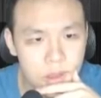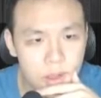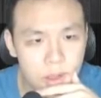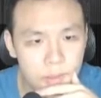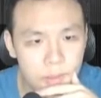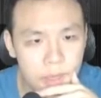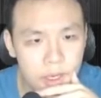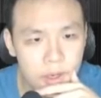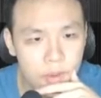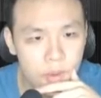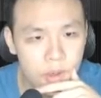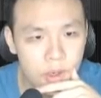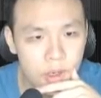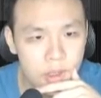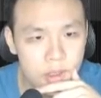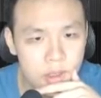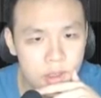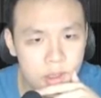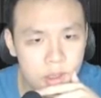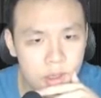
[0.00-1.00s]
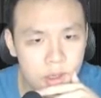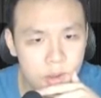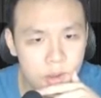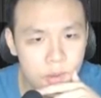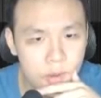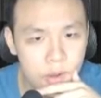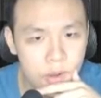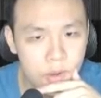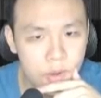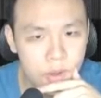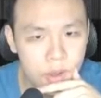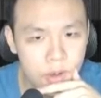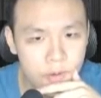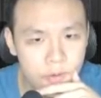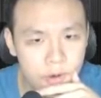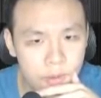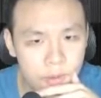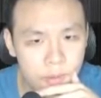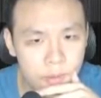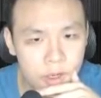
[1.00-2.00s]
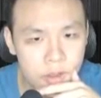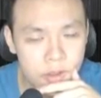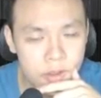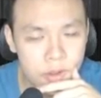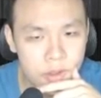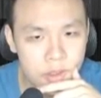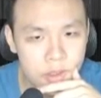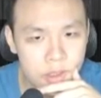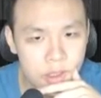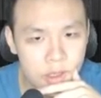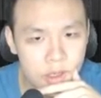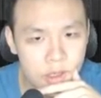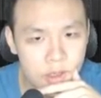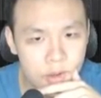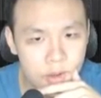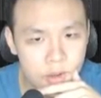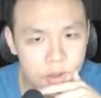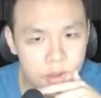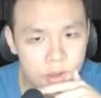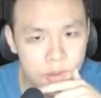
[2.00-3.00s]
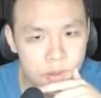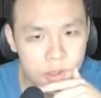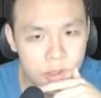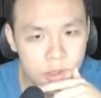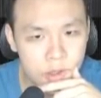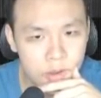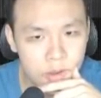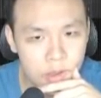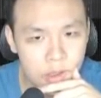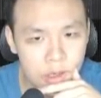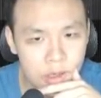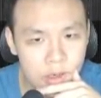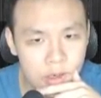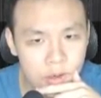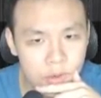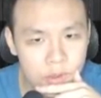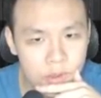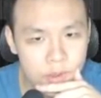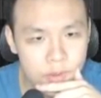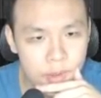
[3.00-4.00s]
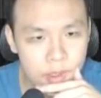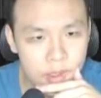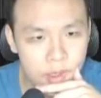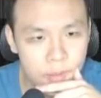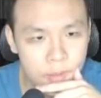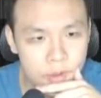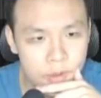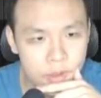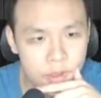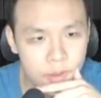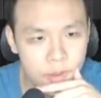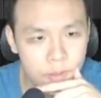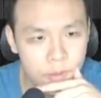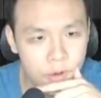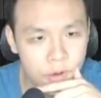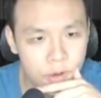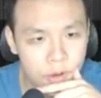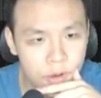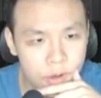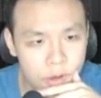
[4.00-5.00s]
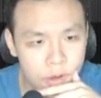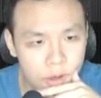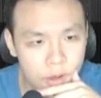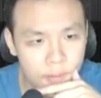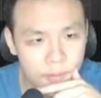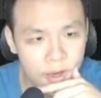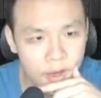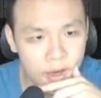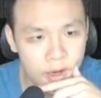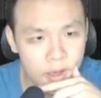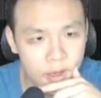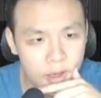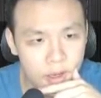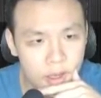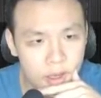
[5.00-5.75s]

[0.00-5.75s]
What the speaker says: Penguinite, declare war, recovery amount. So this is their heal got increased by 10% more. Not bad.